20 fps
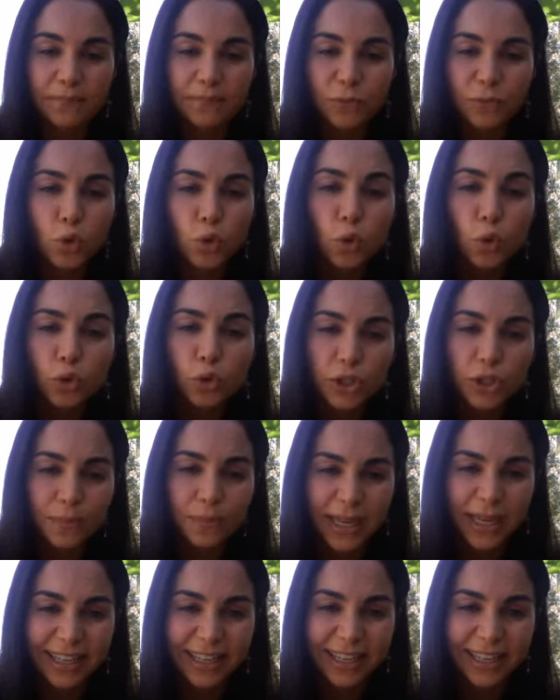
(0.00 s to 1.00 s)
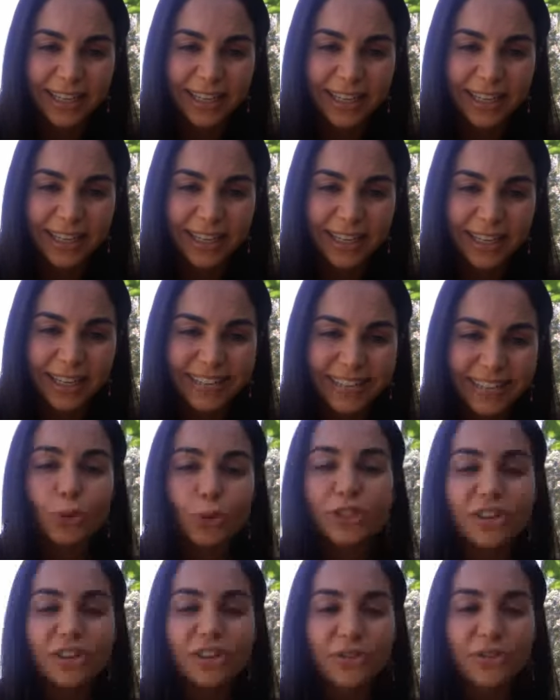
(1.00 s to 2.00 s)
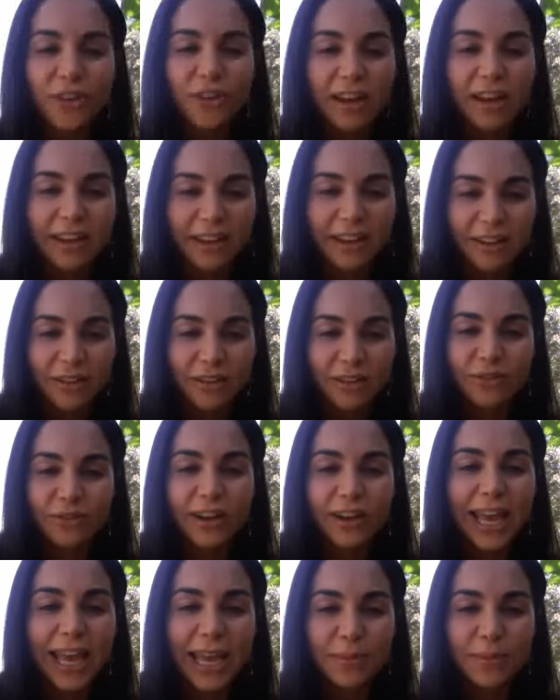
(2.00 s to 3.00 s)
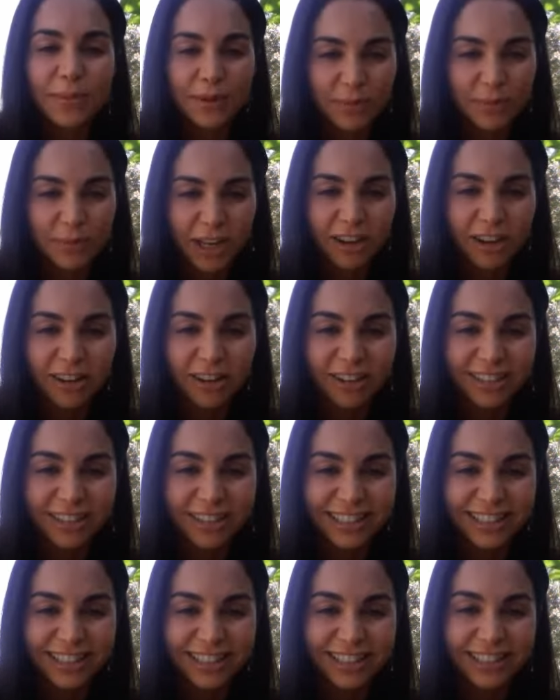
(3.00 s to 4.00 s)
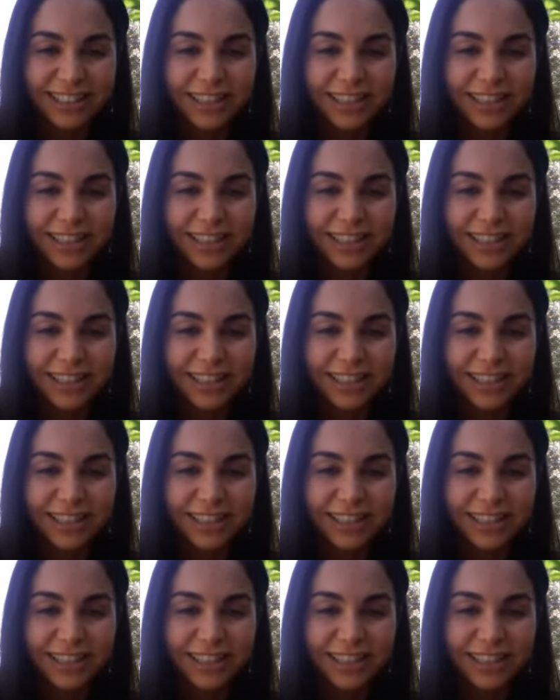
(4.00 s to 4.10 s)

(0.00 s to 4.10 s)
torch a fire, a flame in my heart